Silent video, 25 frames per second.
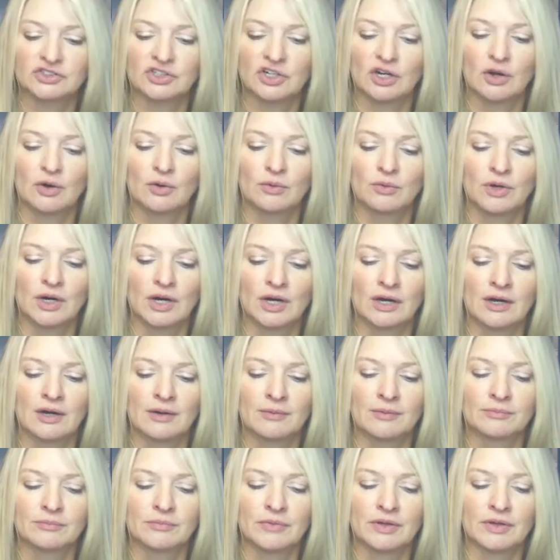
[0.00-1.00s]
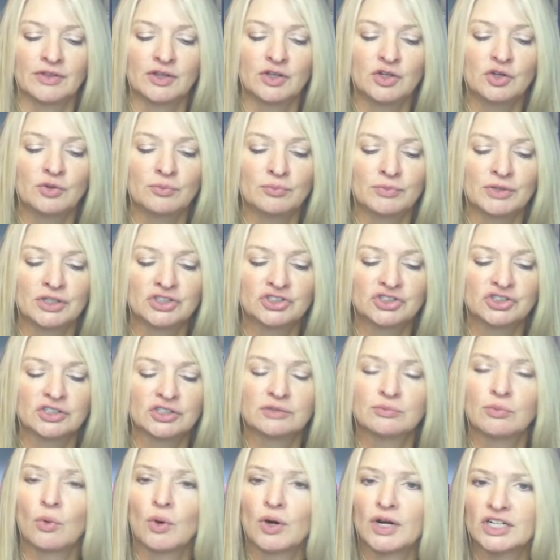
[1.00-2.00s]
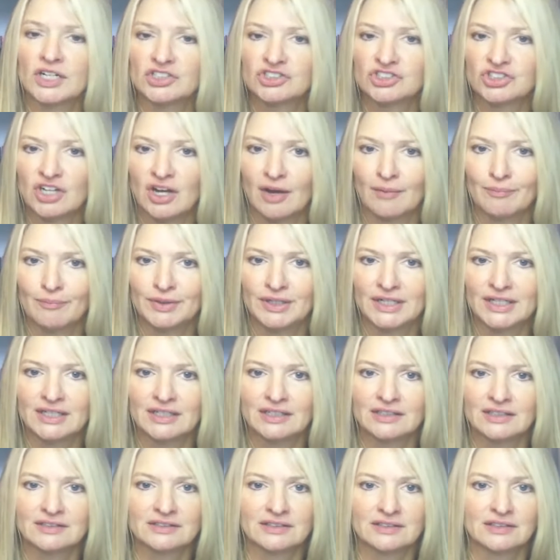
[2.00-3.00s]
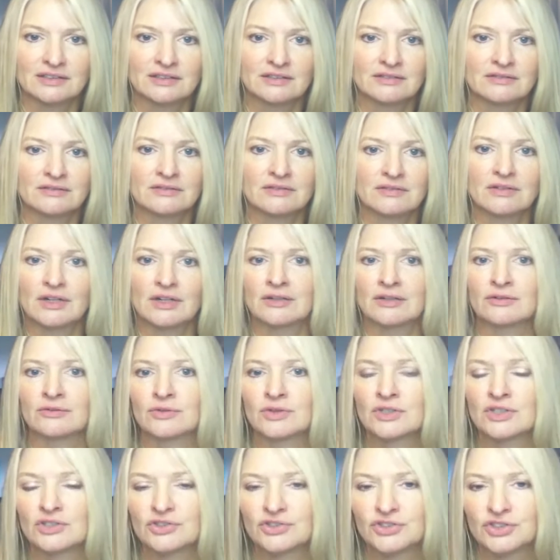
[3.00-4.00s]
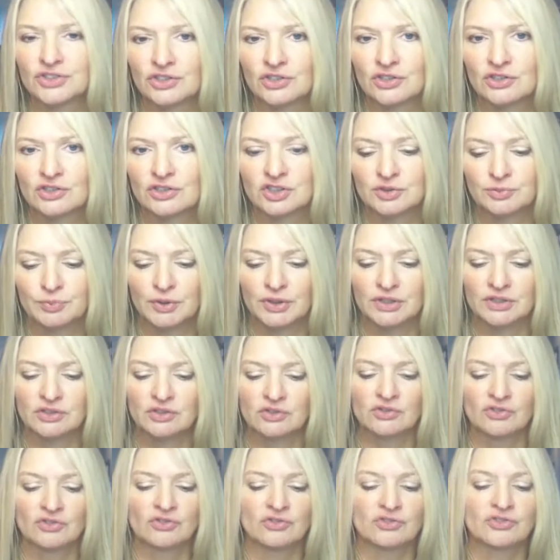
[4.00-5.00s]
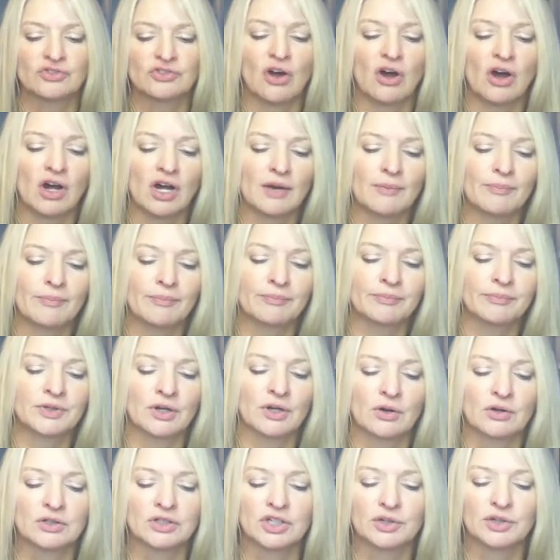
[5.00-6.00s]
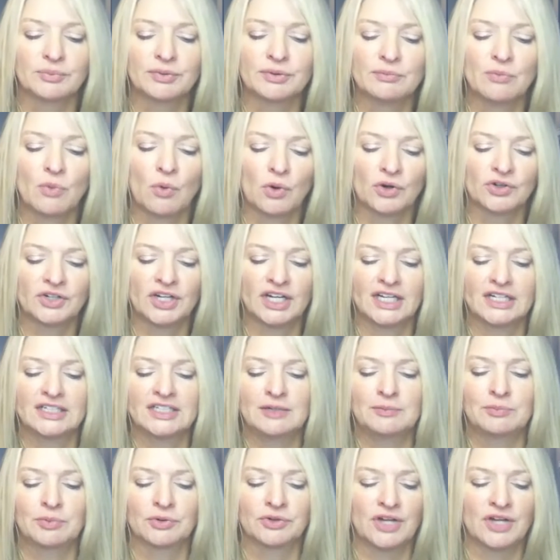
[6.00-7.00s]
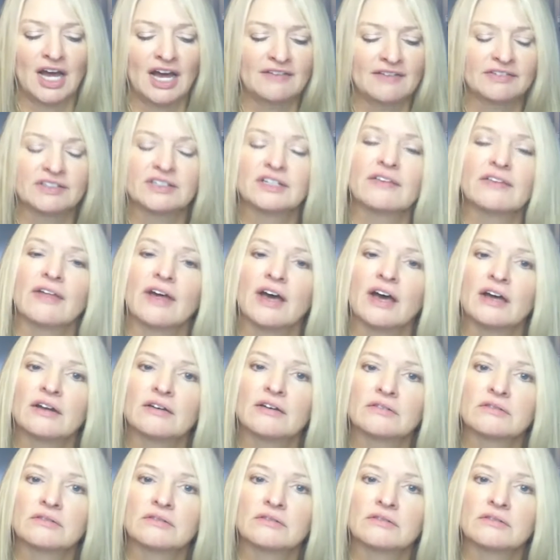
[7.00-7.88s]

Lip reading: I think you mentioned mortgage companies and realtors, but talk, a little bit more, take a deeper dive into that.